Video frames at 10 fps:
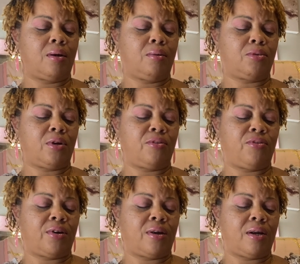I'm trying to
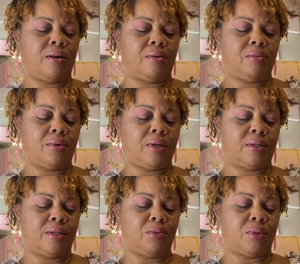figure out, I'm trying
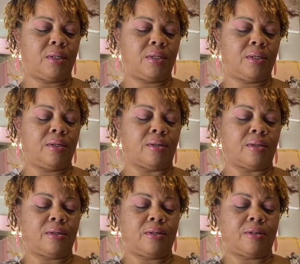to see what this is.
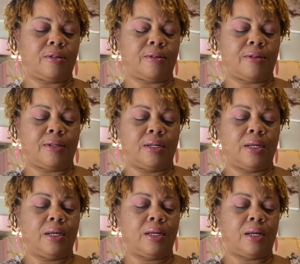This is,
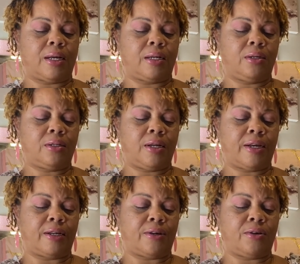like it looks
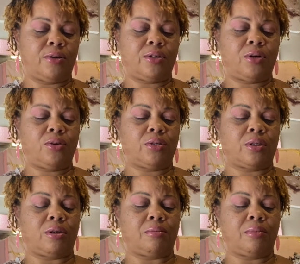like it turns on or
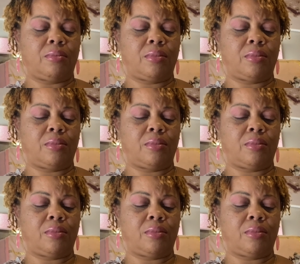something.